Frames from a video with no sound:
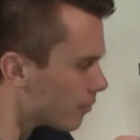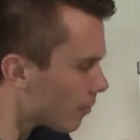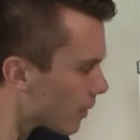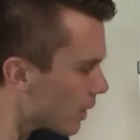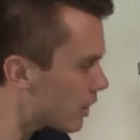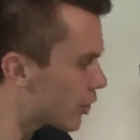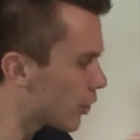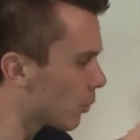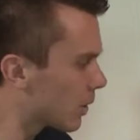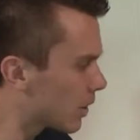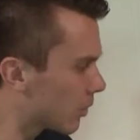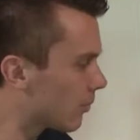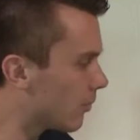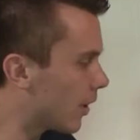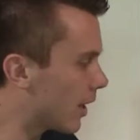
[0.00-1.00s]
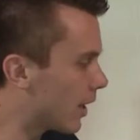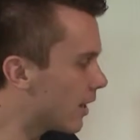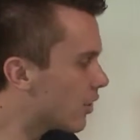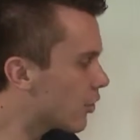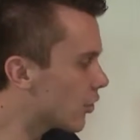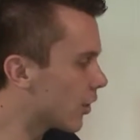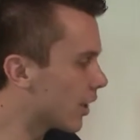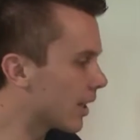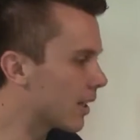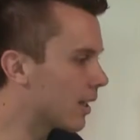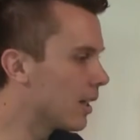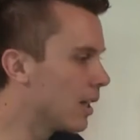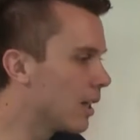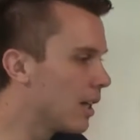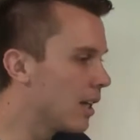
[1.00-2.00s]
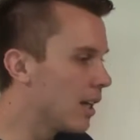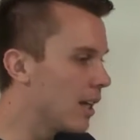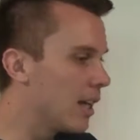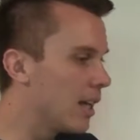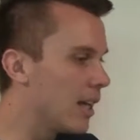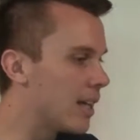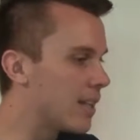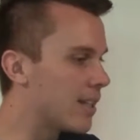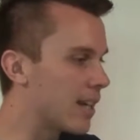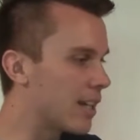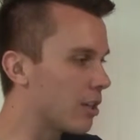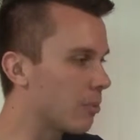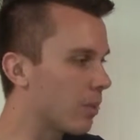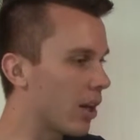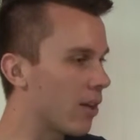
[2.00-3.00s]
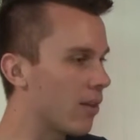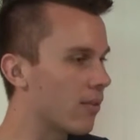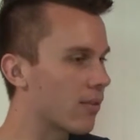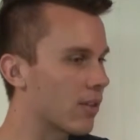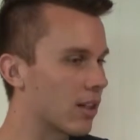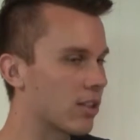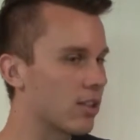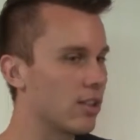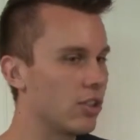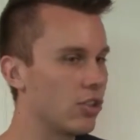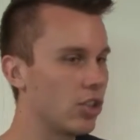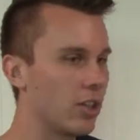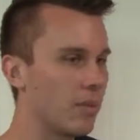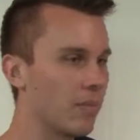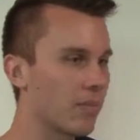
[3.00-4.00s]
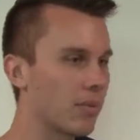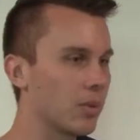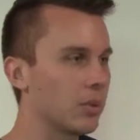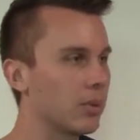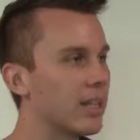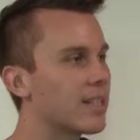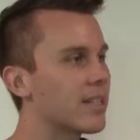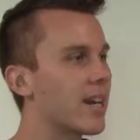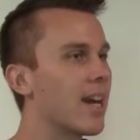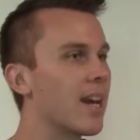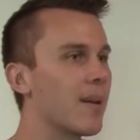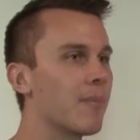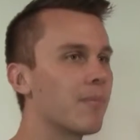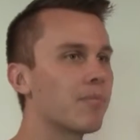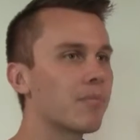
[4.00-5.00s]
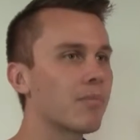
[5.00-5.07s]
So what you'll find initially is that you might have gone to the gym, or let's say